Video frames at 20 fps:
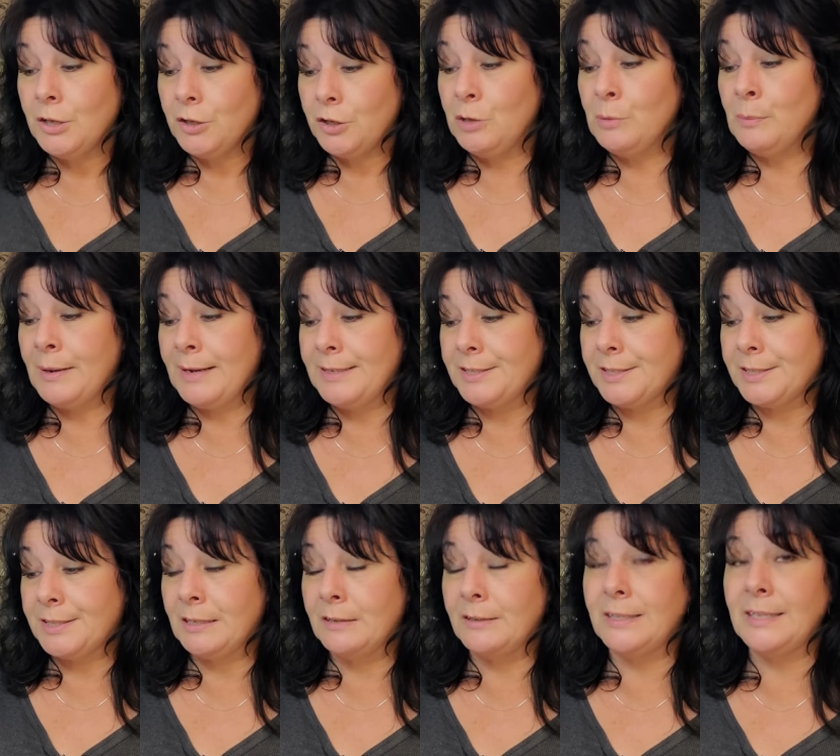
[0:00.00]
You might
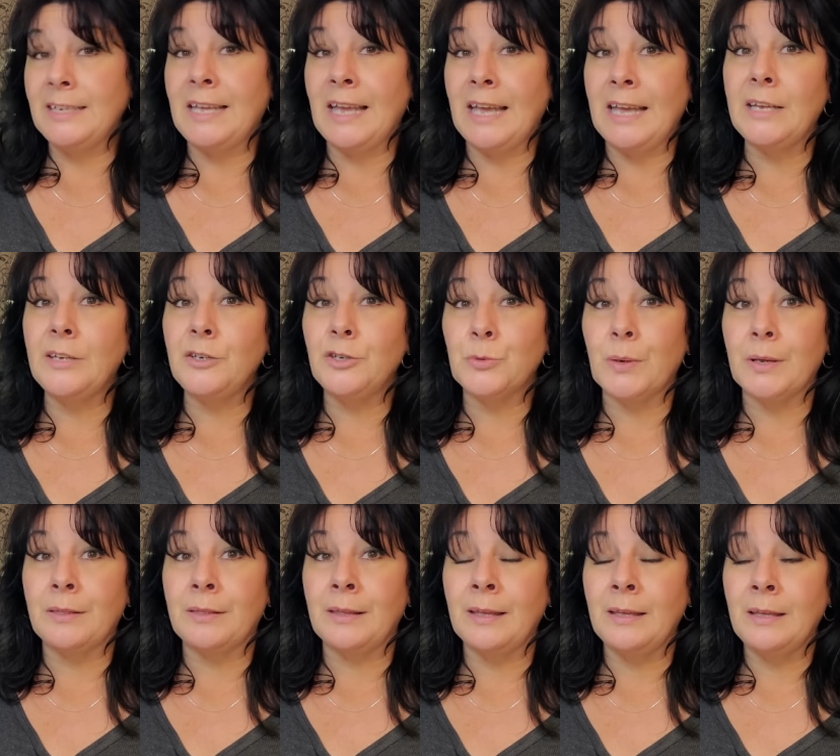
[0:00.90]
still engage
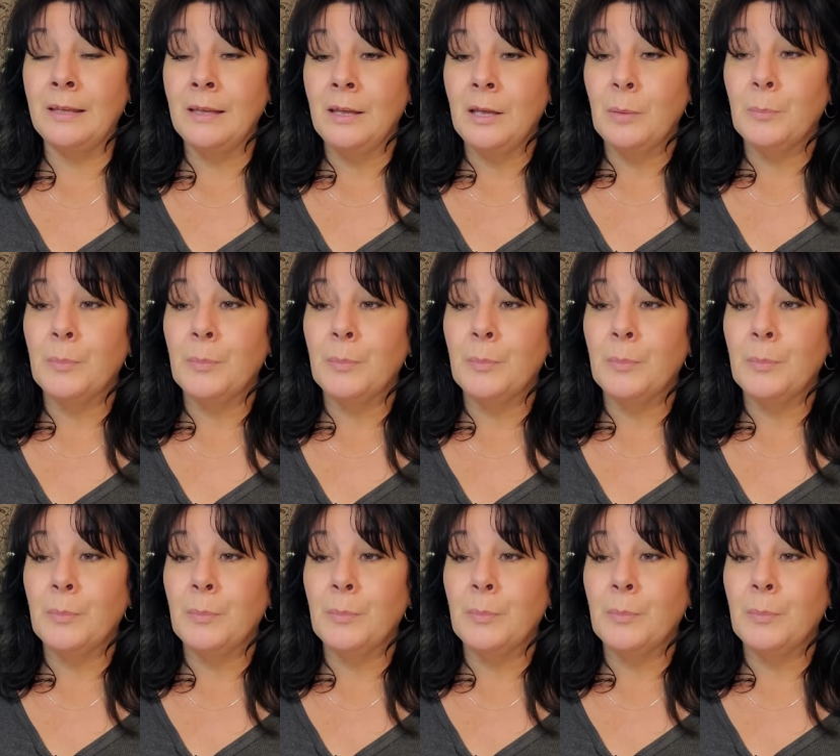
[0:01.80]
with it,